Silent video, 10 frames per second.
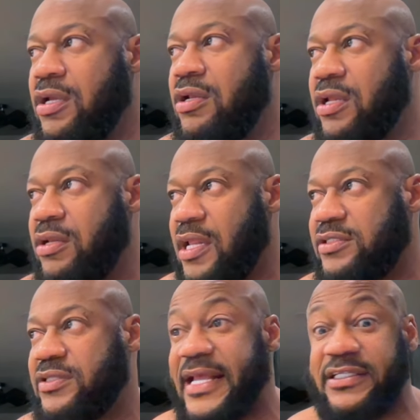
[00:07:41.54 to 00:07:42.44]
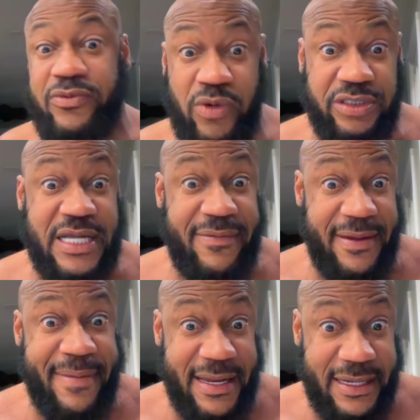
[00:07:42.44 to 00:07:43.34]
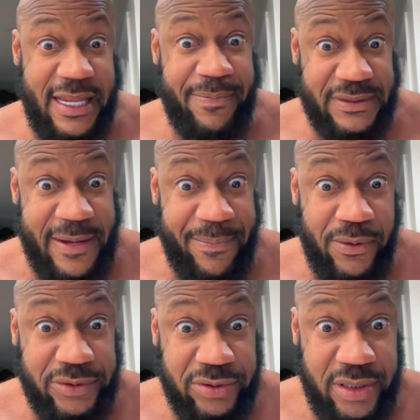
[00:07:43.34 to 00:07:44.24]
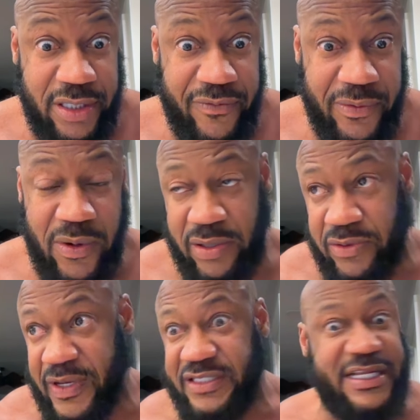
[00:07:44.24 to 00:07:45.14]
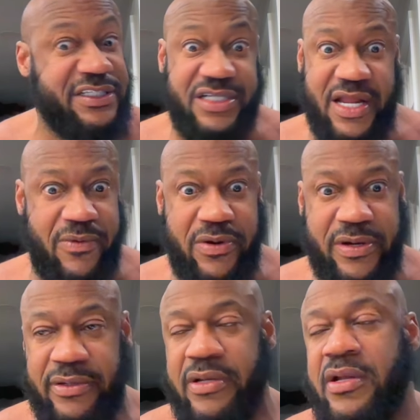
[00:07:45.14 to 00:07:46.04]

that's, that's the one job they better keep is that postal delivery work. The rest of that shit ain't working.